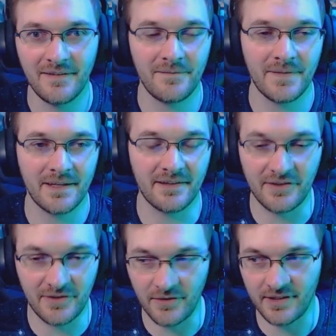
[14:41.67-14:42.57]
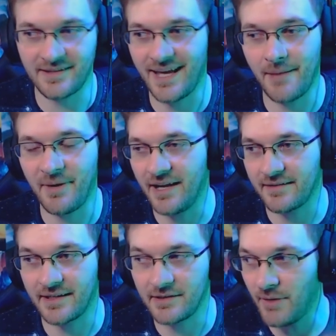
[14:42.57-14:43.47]
Because as soon as they tap X,
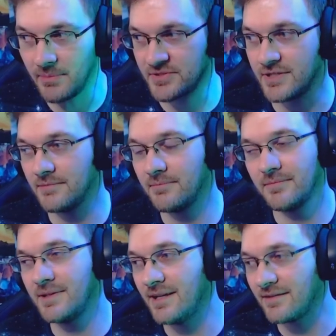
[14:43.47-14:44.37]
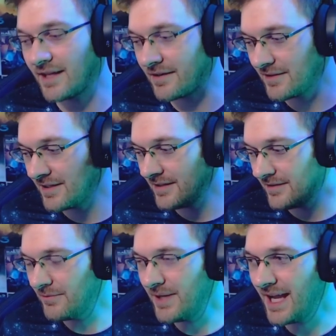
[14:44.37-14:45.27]
like bubble shield. And it's like,
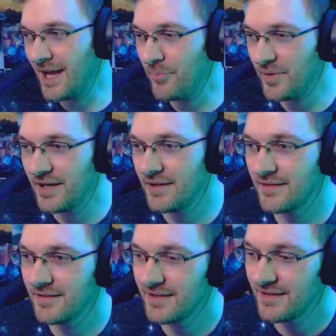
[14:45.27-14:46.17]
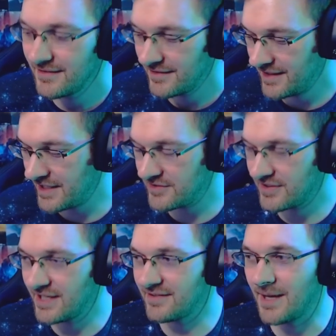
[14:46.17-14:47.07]
yeah, but now you just
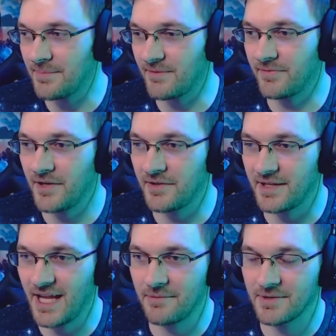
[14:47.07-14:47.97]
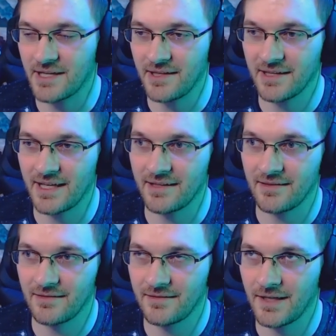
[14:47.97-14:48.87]
kind of stop the flow of the game, where I think like
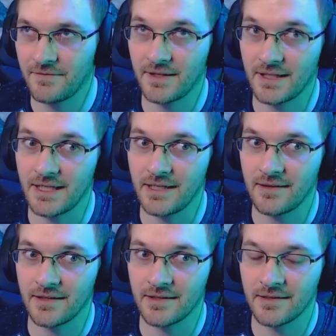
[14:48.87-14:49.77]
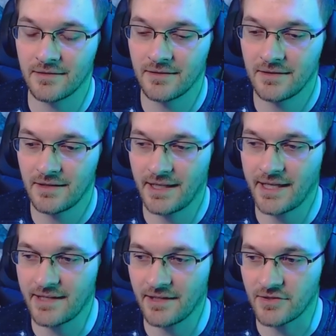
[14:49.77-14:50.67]
definitely the I
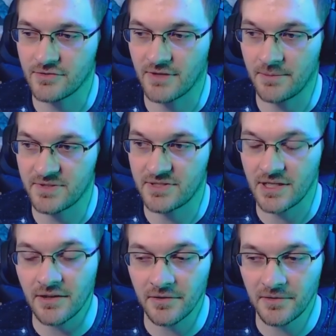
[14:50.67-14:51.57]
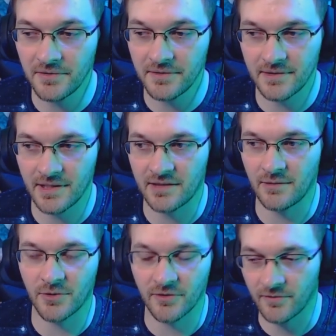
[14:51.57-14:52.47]
like how the drop shield, it's a little
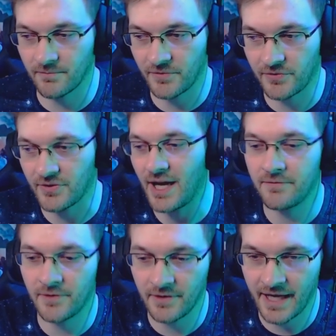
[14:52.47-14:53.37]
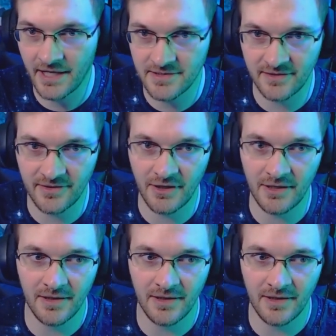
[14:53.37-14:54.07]
more thoughtful actions to it.